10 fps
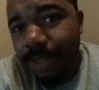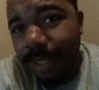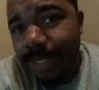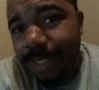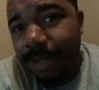
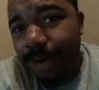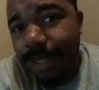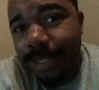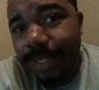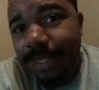They
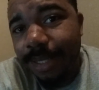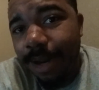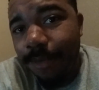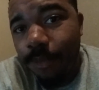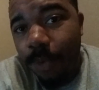started the season
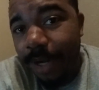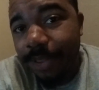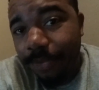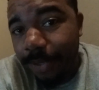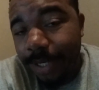off
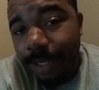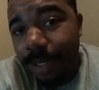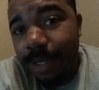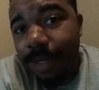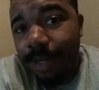1-3.
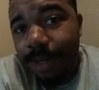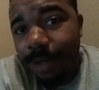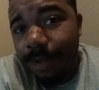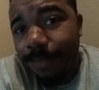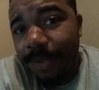
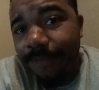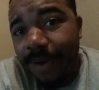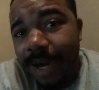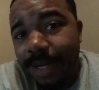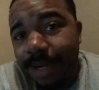They
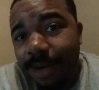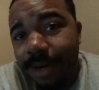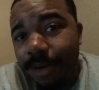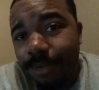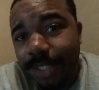fired their
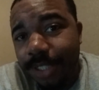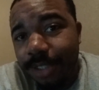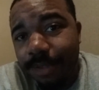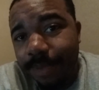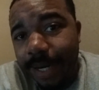
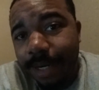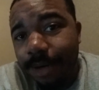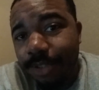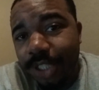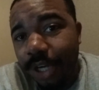head
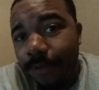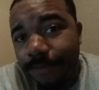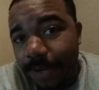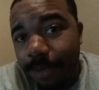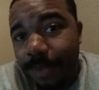coach Joe
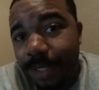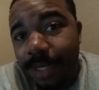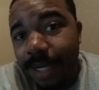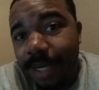Philbin,